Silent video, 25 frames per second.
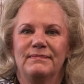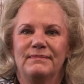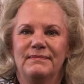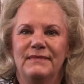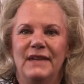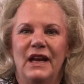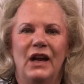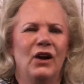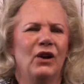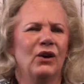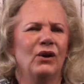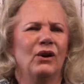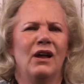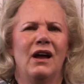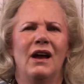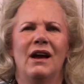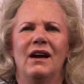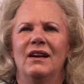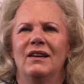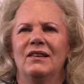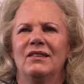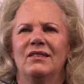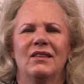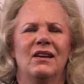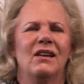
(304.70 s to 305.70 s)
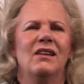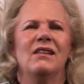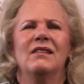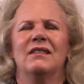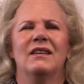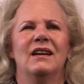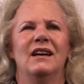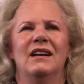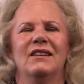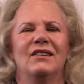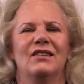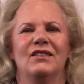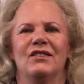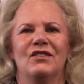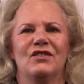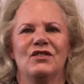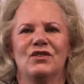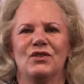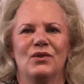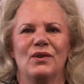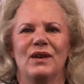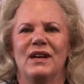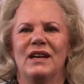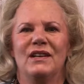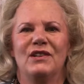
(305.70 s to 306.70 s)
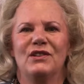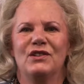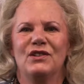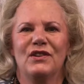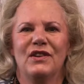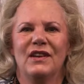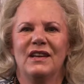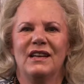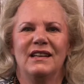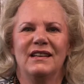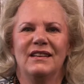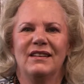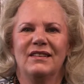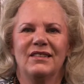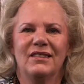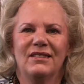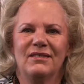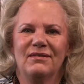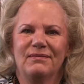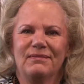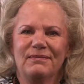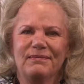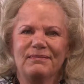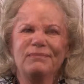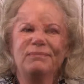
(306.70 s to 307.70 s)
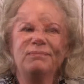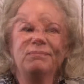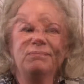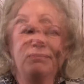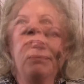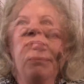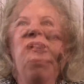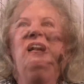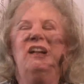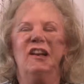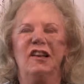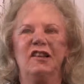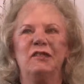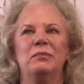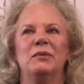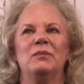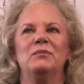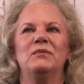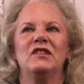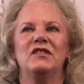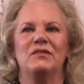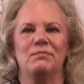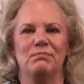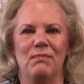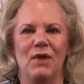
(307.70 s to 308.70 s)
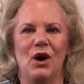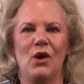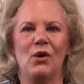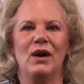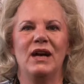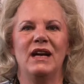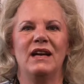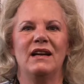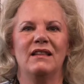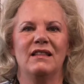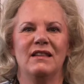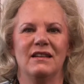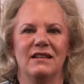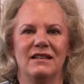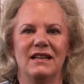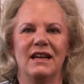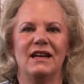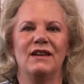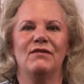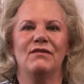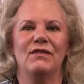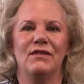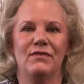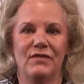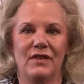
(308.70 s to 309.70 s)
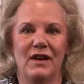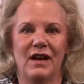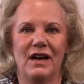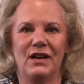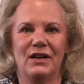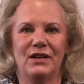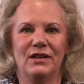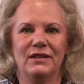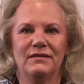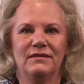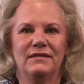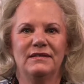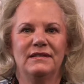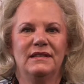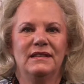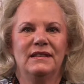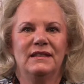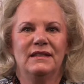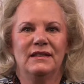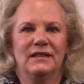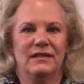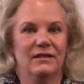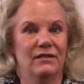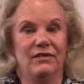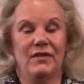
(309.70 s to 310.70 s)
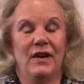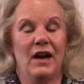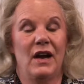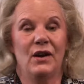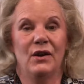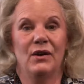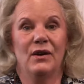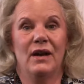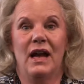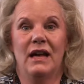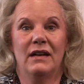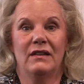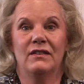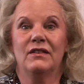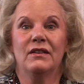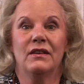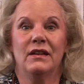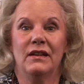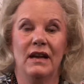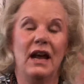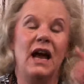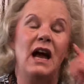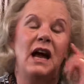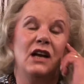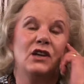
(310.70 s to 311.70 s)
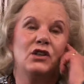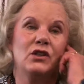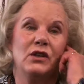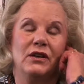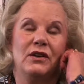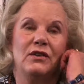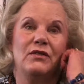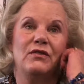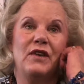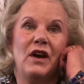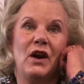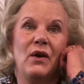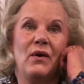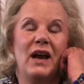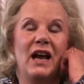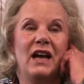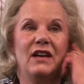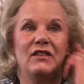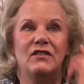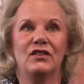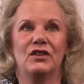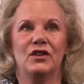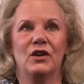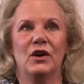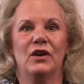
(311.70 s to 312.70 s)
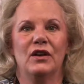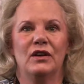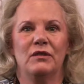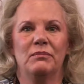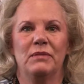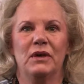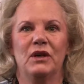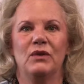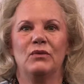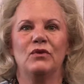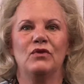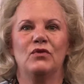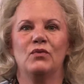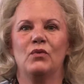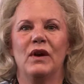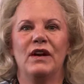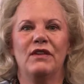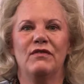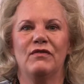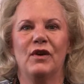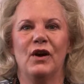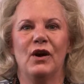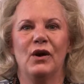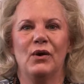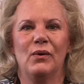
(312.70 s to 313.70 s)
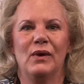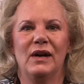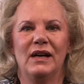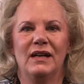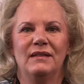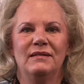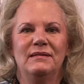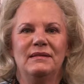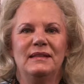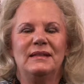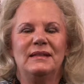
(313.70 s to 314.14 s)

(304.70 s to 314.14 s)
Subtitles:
Hair loss, all kinds of strange things. My husband was mowing the day of the fire. The fire hadn't, yeah, actually the fire had started, but it was way far away.